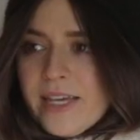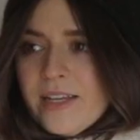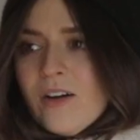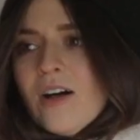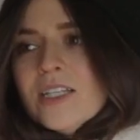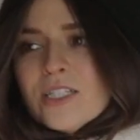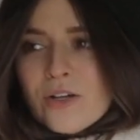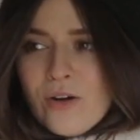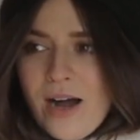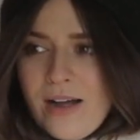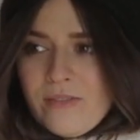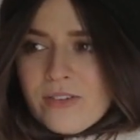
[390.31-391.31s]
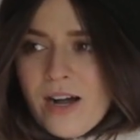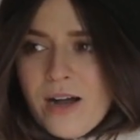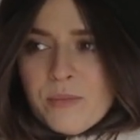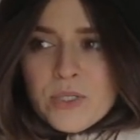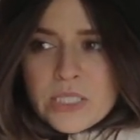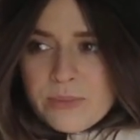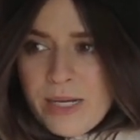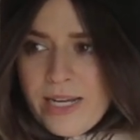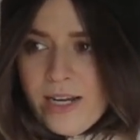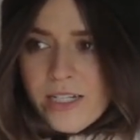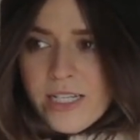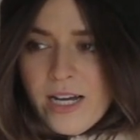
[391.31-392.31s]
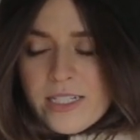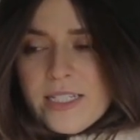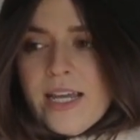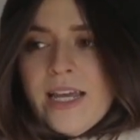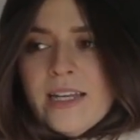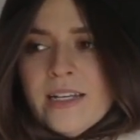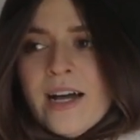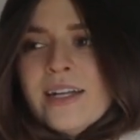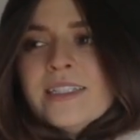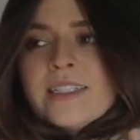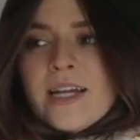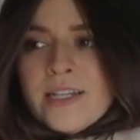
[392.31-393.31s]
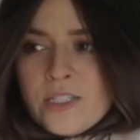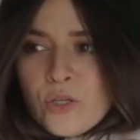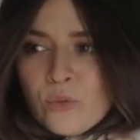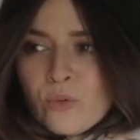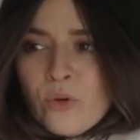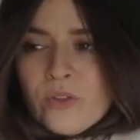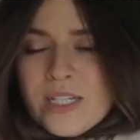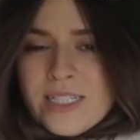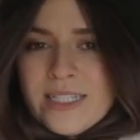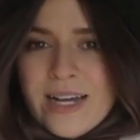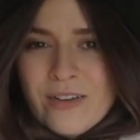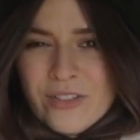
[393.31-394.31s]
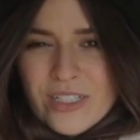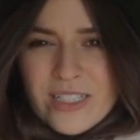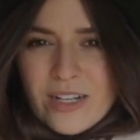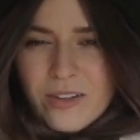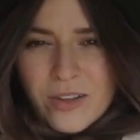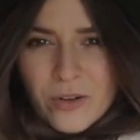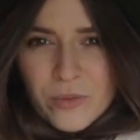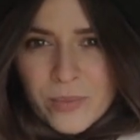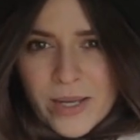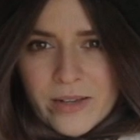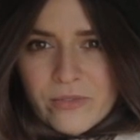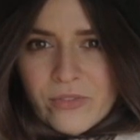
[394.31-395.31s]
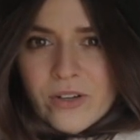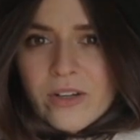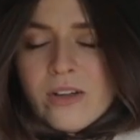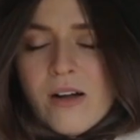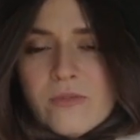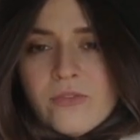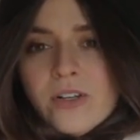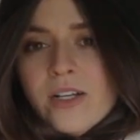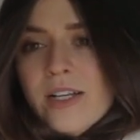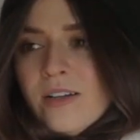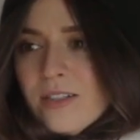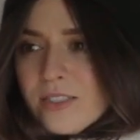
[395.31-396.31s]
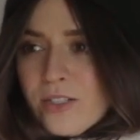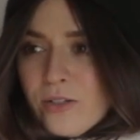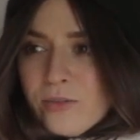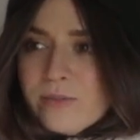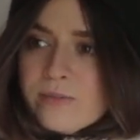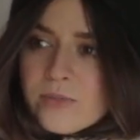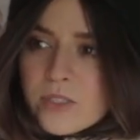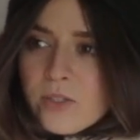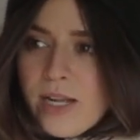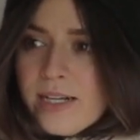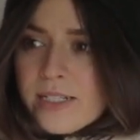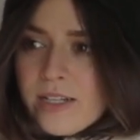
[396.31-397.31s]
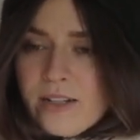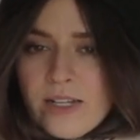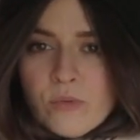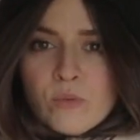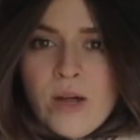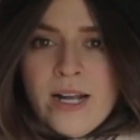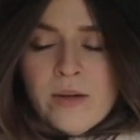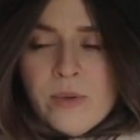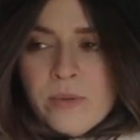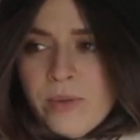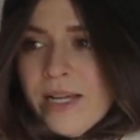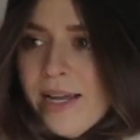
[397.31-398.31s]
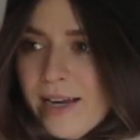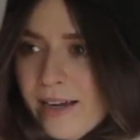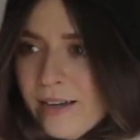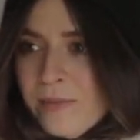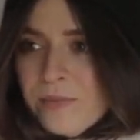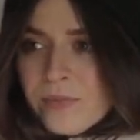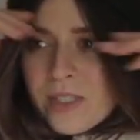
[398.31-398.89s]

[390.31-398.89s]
then also I've got most of my hair tucked in. I decided to roll this down just a little bit for comfort and also so that it's not like right up on my hair.